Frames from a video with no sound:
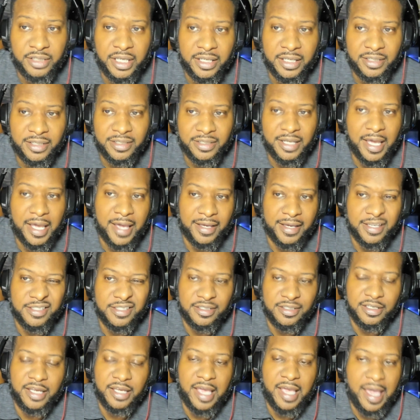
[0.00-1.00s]
that Dak
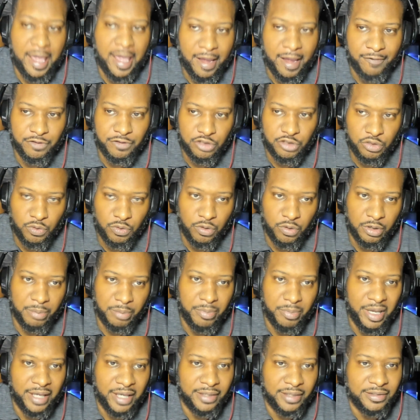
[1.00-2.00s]
is an average
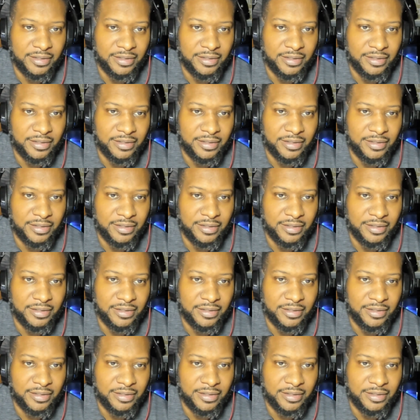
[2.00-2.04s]
quarterback.